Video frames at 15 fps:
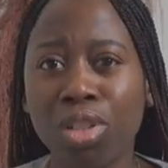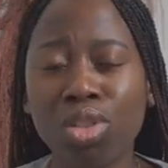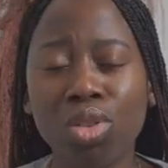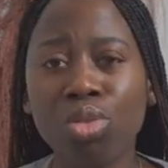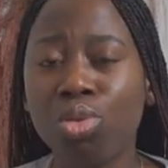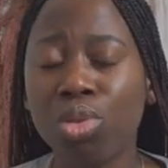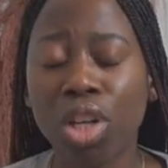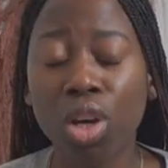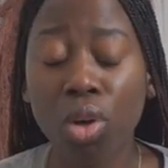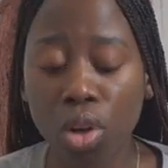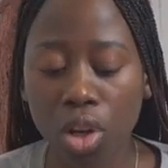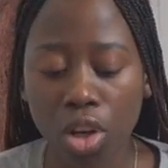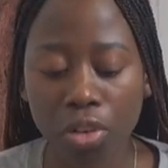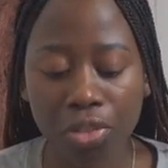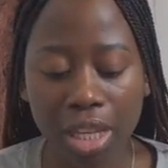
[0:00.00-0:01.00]
you know, doing a whole
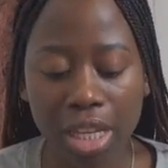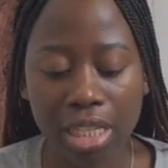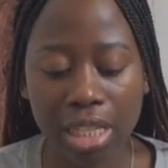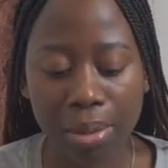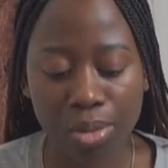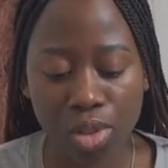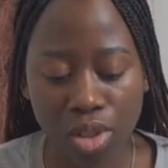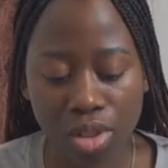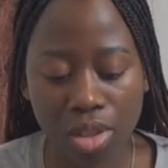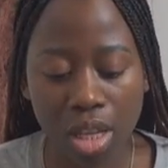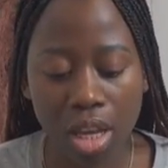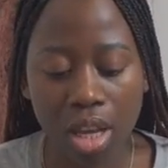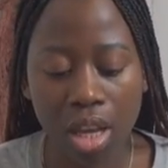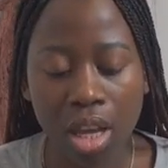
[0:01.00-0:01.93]
lot of things, I'm just,